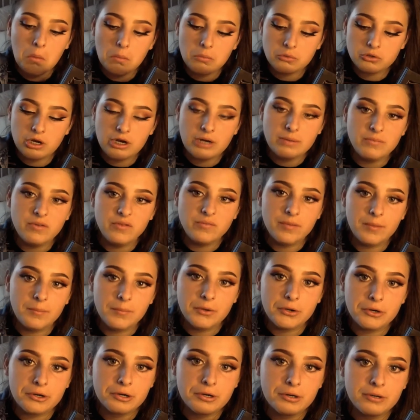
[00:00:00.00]
Trying to move
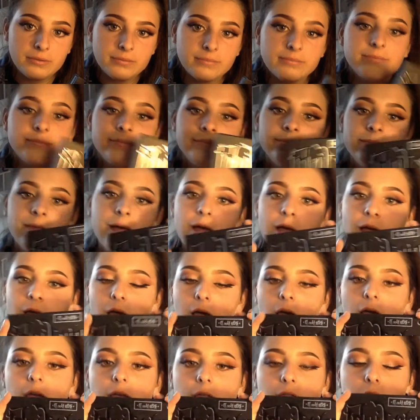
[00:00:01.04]
my mirror.
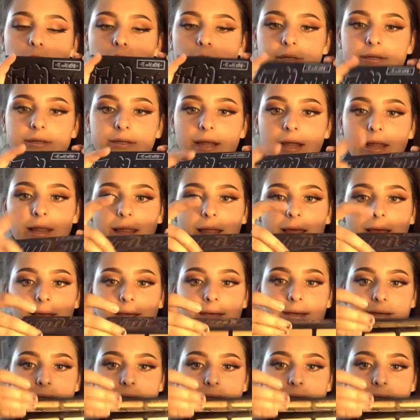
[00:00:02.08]
It looks like